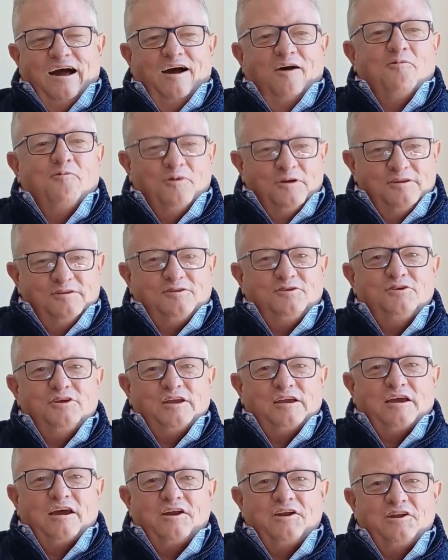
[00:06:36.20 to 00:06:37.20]
I
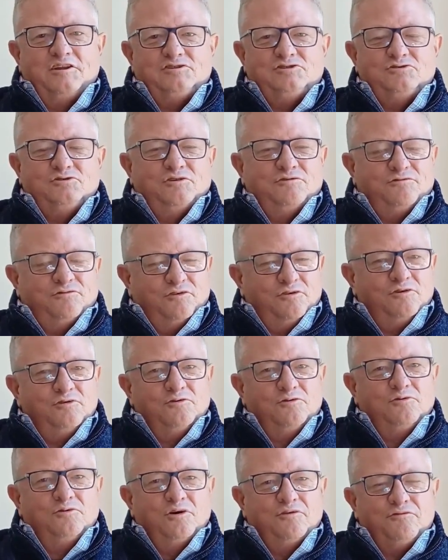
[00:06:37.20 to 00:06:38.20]
want to encourage you, if
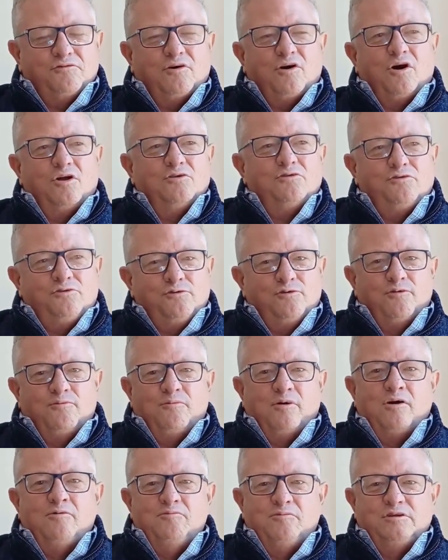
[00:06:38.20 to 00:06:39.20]
you have gone
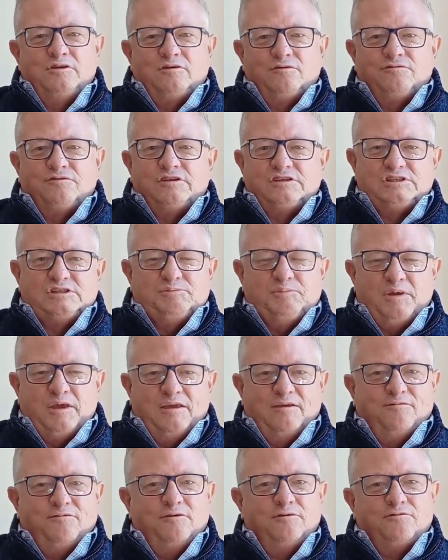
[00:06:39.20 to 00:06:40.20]
through a moment of
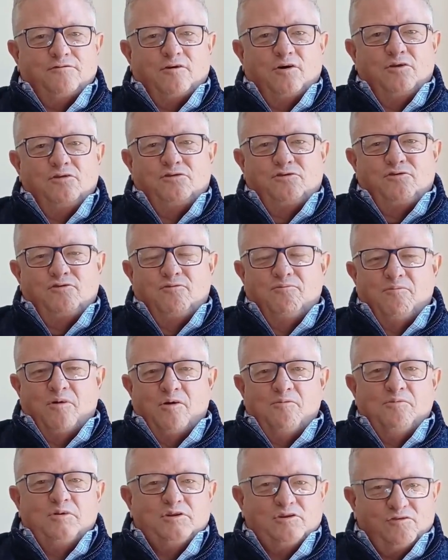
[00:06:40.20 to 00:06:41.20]
despair, if you've gone
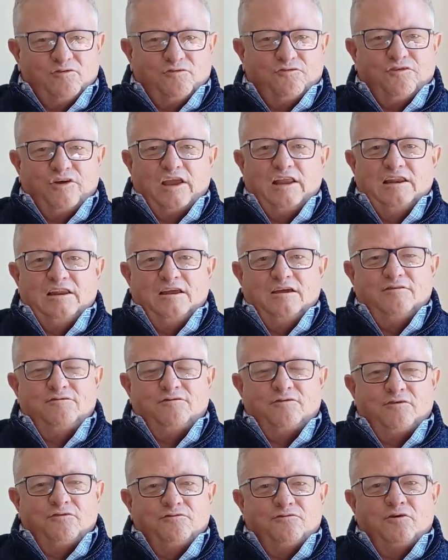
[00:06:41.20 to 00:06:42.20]
through a moment of
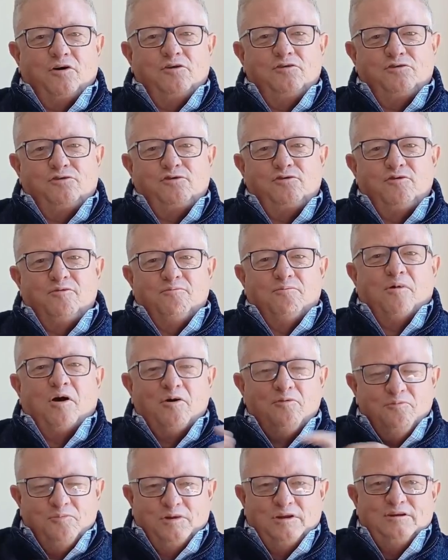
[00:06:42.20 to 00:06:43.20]
failure, if you've gone through
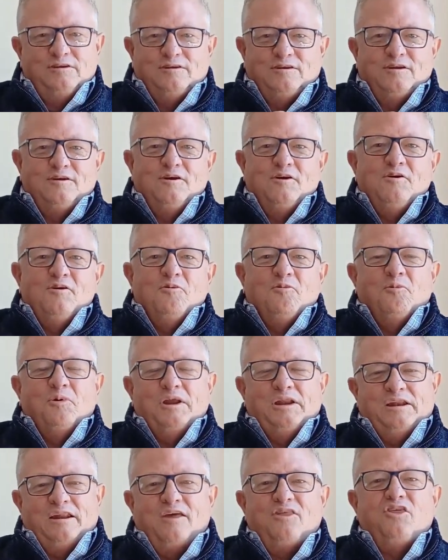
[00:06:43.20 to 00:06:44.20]
a moment
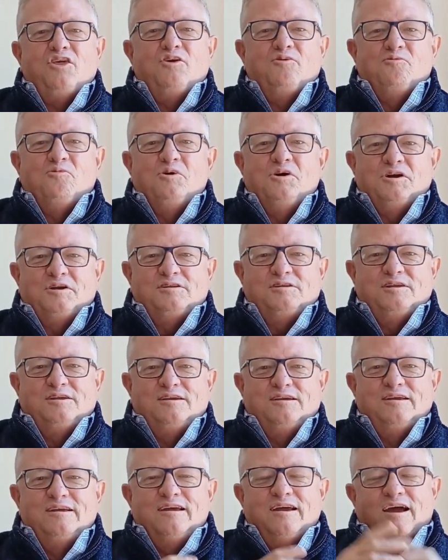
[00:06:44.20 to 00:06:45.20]
where nothing
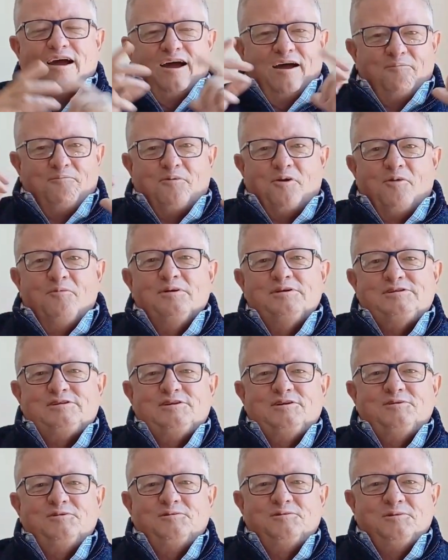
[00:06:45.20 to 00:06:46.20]
worked, I
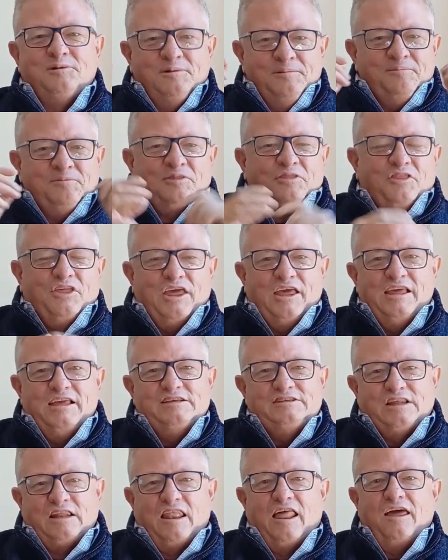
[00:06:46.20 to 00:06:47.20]
promise you
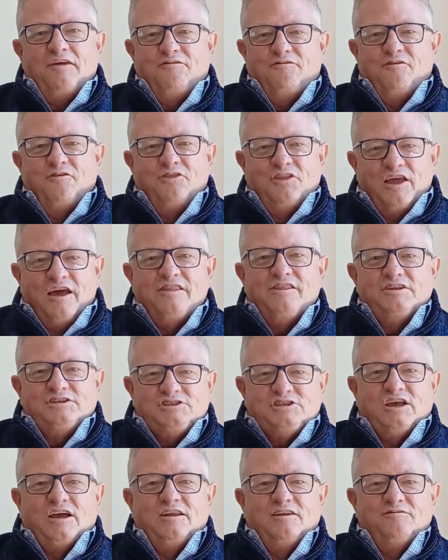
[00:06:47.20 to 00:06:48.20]
there is life on the
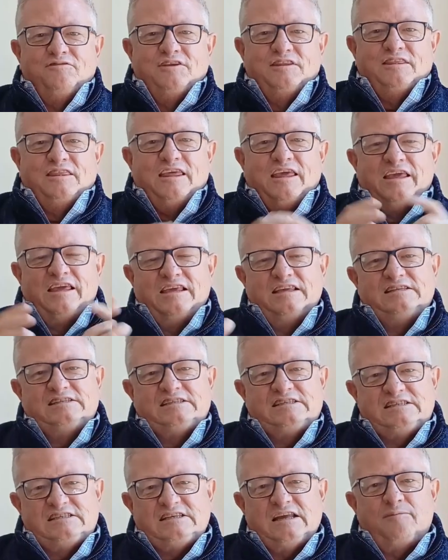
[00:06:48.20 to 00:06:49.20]
other side of it. There
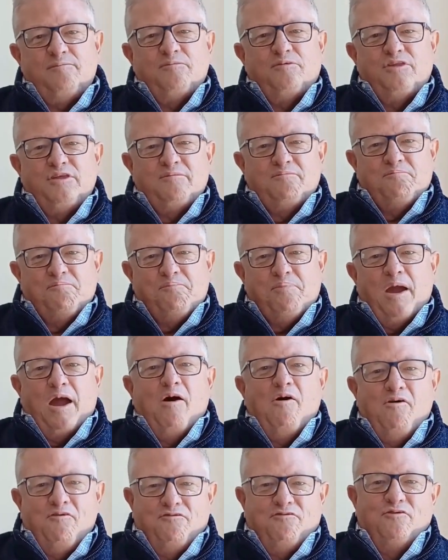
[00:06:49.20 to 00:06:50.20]
is something
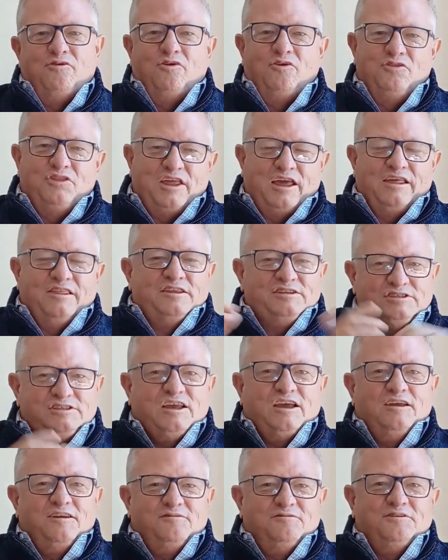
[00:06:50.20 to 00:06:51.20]
powerful on the other
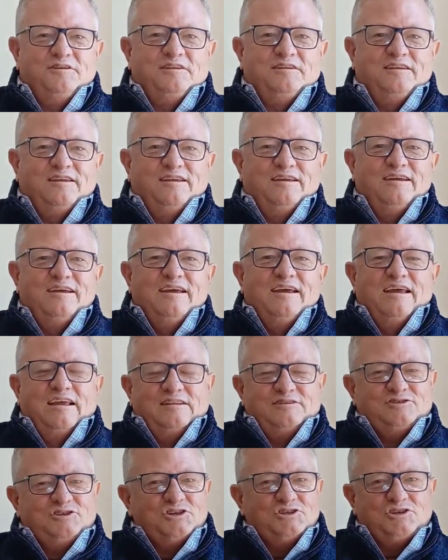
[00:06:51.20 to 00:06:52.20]
side of it.
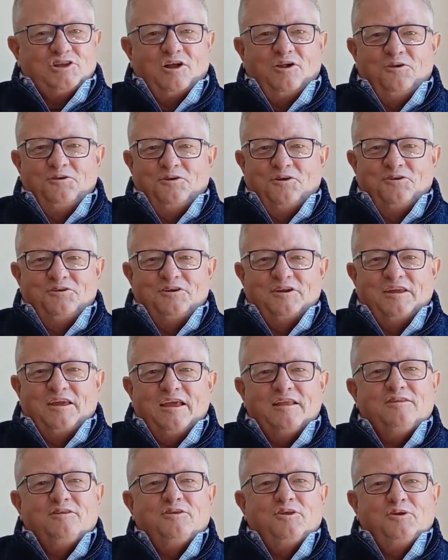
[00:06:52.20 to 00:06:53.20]
Just hold
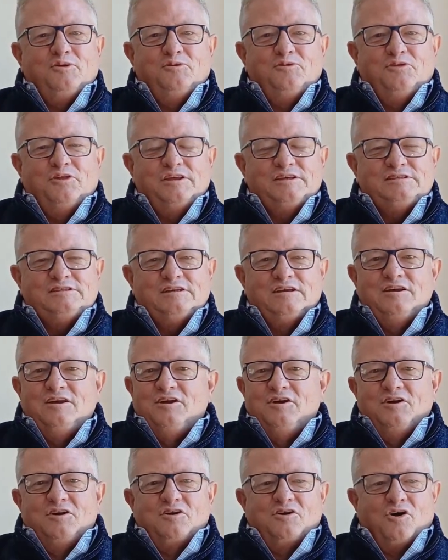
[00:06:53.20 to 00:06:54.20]
on, get through this.
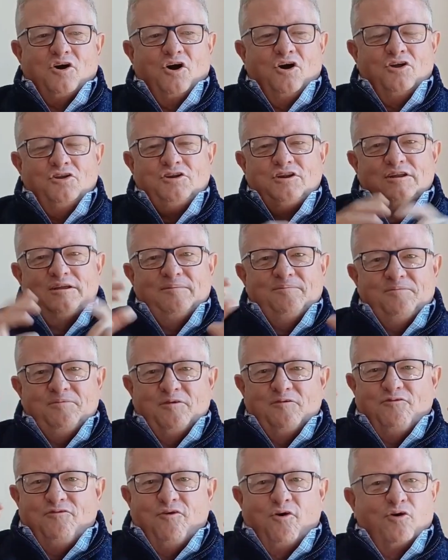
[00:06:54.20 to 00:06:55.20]
God
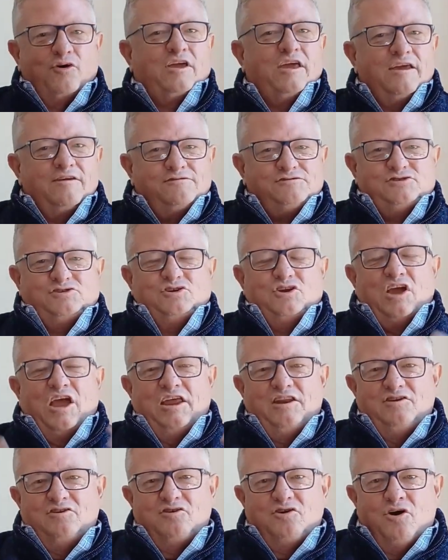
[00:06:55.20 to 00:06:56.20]
forgives
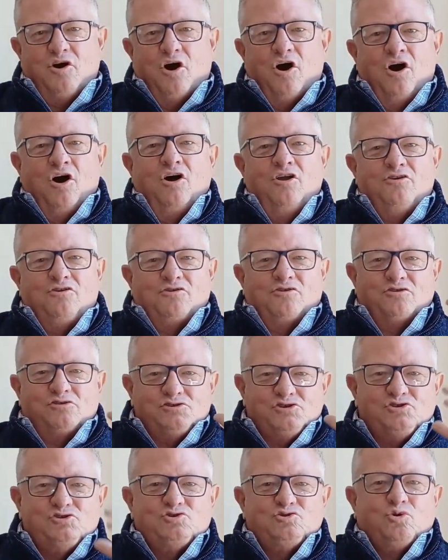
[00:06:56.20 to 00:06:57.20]
and God
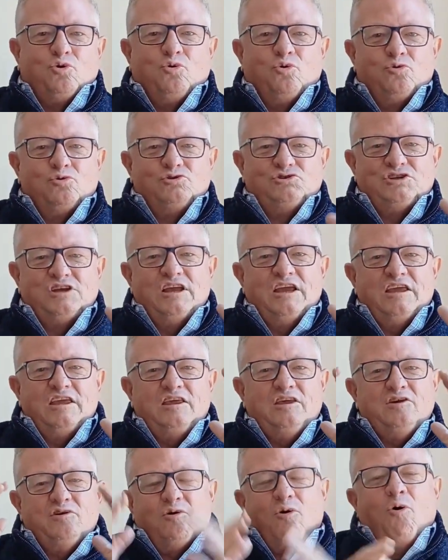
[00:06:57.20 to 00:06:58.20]
restores.
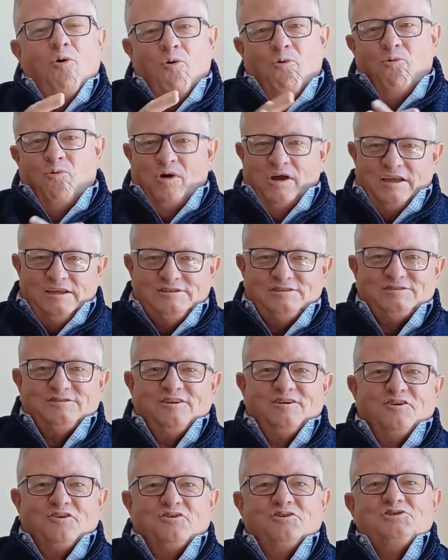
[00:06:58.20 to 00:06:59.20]
He always
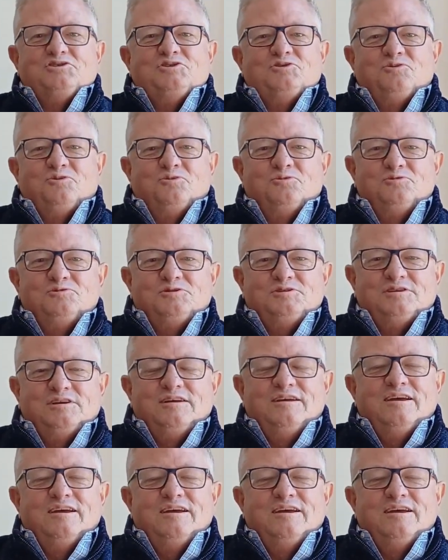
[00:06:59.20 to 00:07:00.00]
restores.